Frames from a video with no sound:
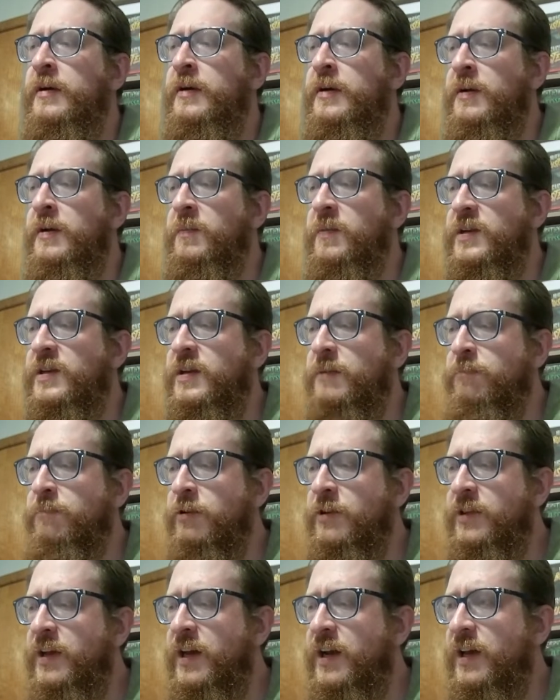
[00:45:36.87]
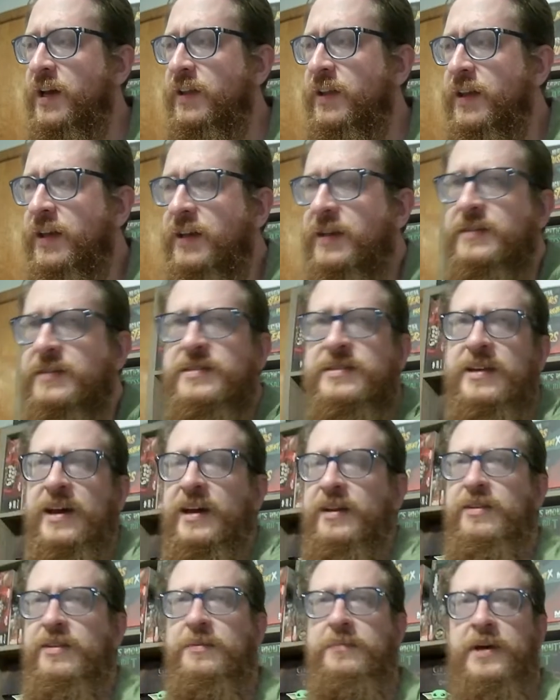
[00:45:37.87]
But to print that on the inside
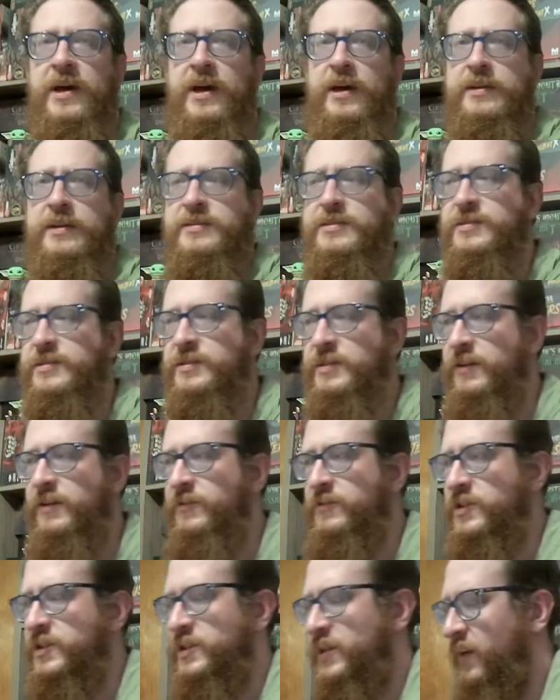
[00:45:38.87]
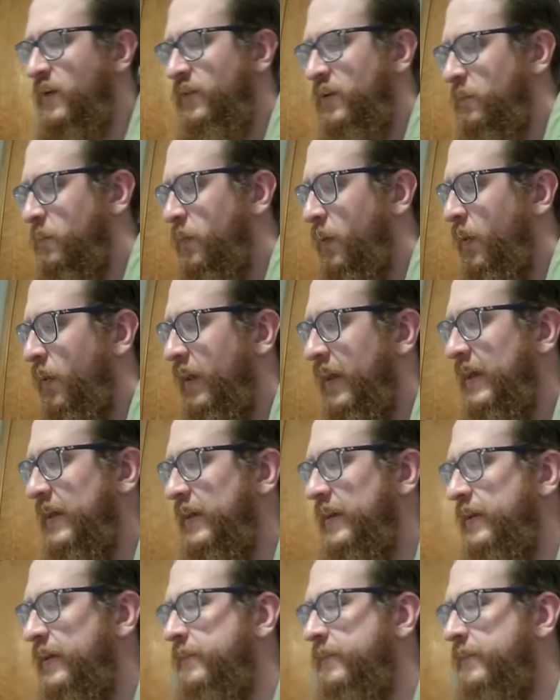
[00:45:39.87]
of the box instead of just having plain,